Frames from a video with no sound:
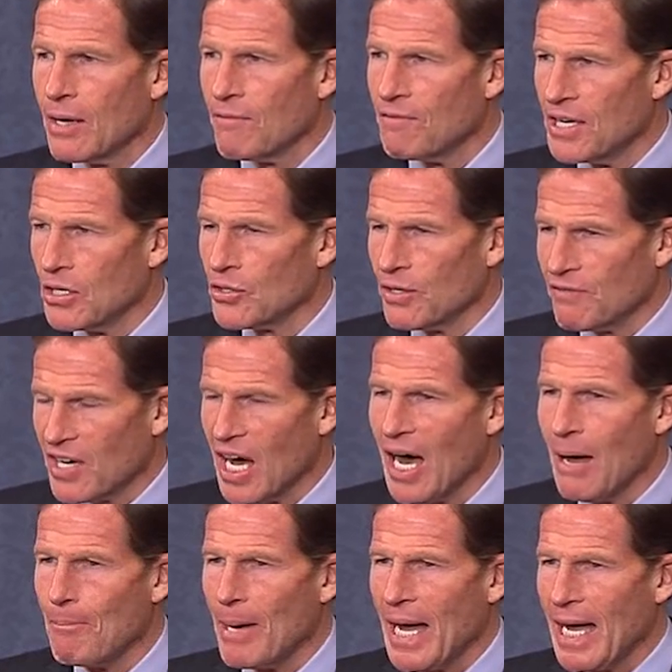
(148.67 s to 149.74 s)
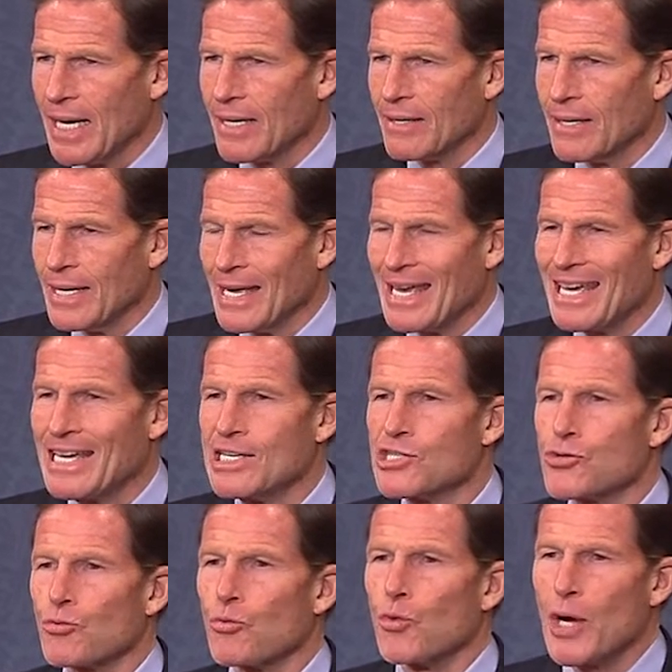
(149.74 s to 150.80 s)
field of combat
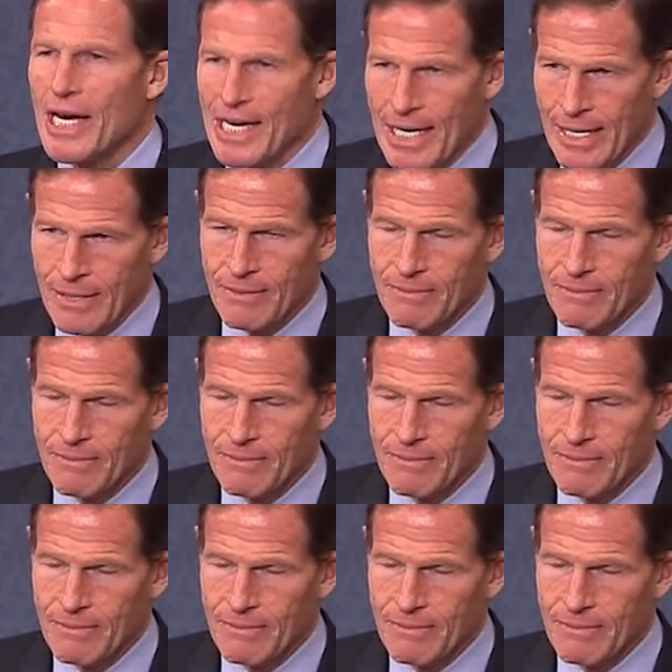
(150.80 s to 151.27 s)
is ridden